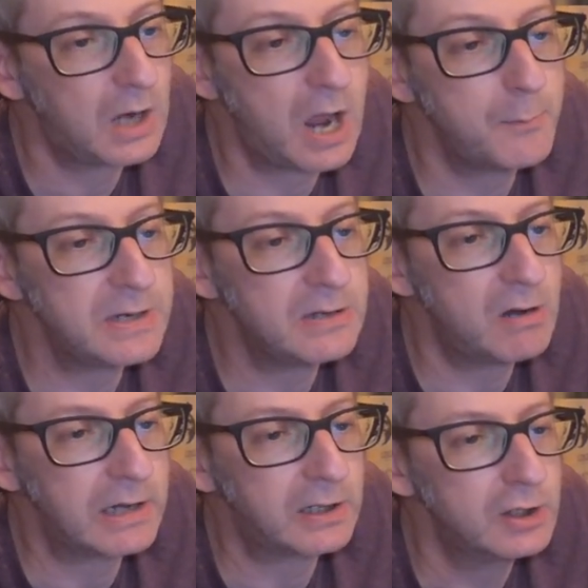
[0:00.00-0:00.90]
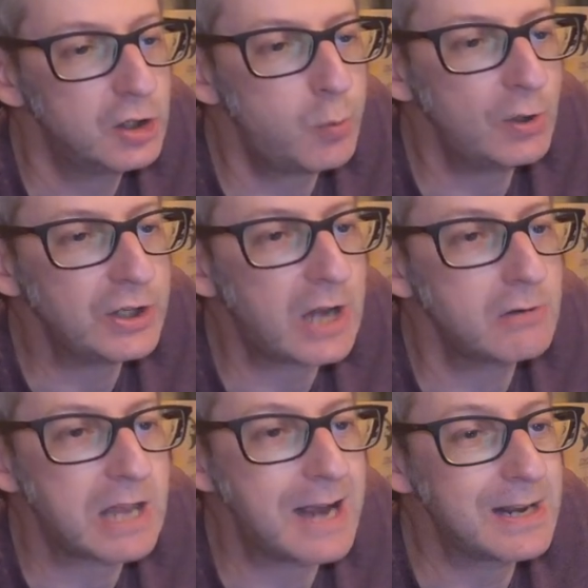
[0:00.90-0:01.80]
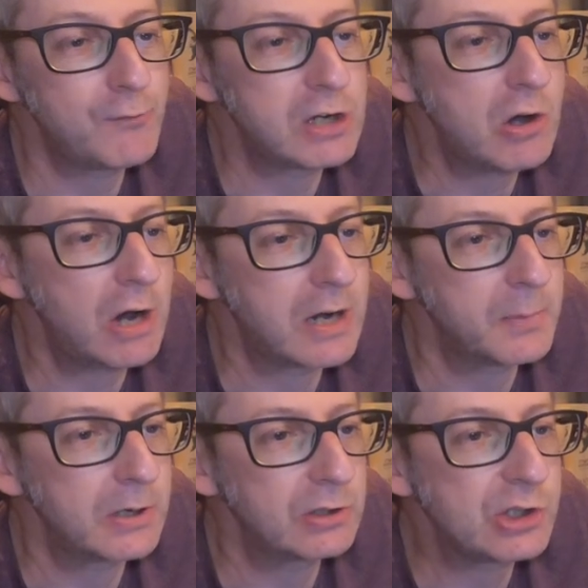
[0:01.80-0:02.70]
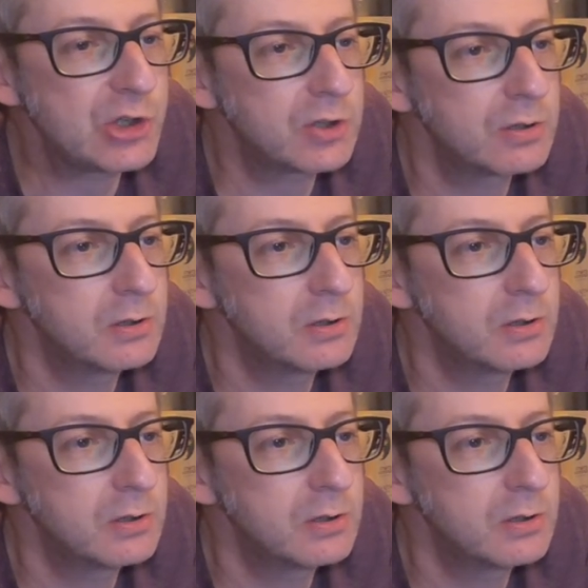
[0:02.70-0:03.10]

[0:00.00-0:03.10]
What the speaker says: That'd be like, you'd want to go down every night, to be honest.